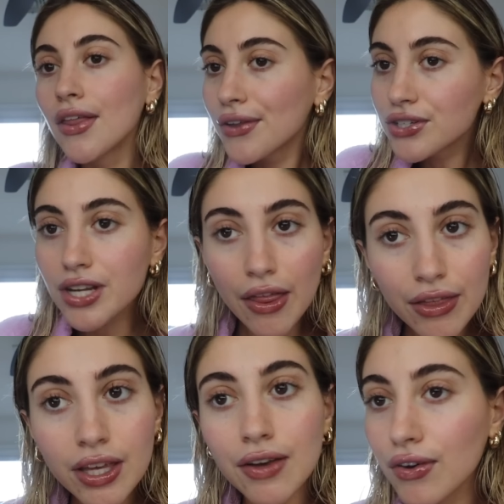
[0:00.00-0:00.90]
There's
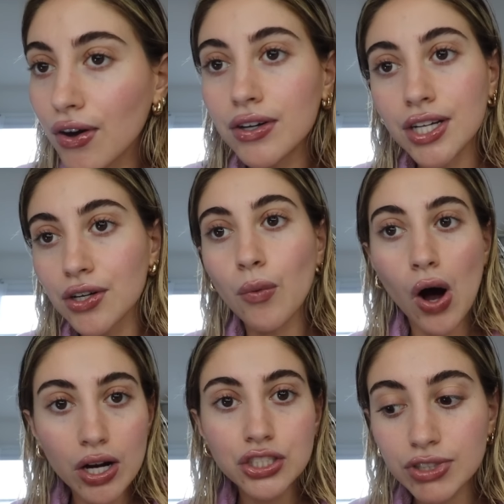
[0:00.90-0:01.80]
nothing even on here to
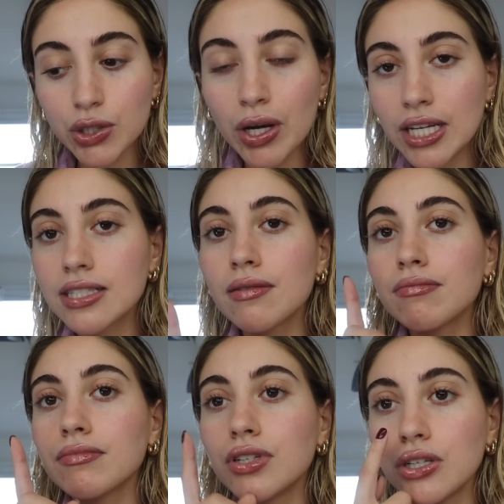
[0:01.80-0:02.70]
watch, so I need
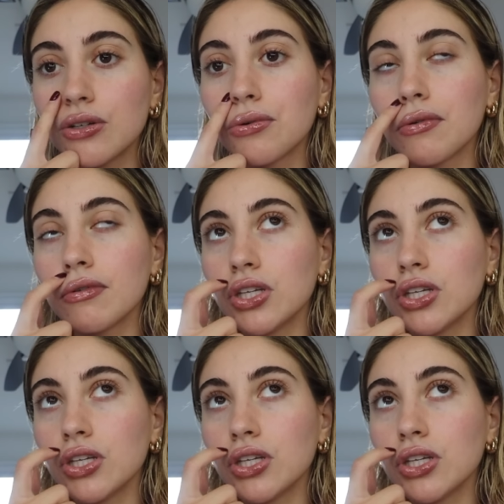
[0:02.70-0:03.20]
some new